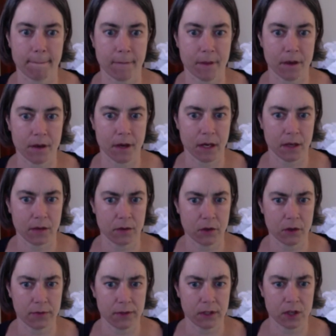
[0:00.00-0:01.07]
I don't know
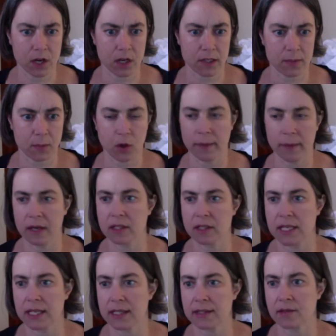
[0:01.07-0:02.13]
if it talks more about
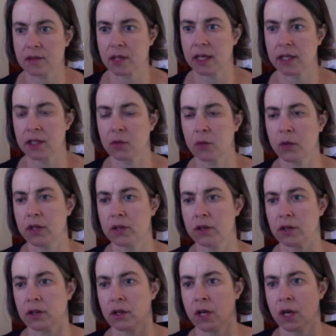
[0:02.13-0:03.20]
tense later when
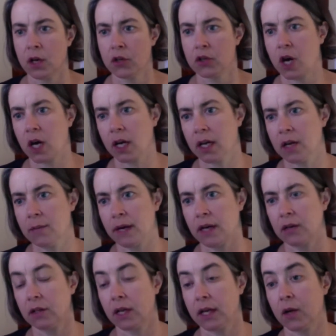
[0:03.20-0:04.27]
you're talking
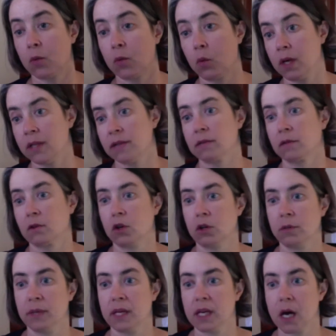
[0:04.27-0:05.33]
about like what could
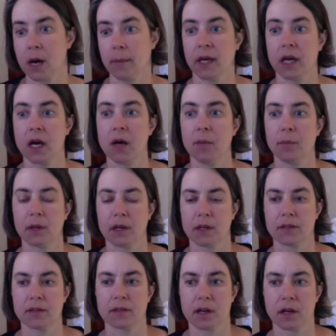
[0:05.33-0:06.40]
be coming up,
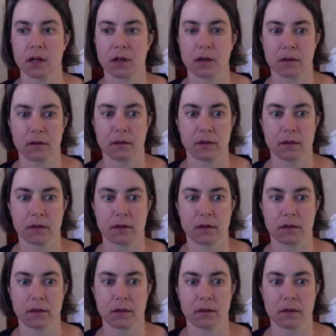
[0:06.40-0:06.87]
because they're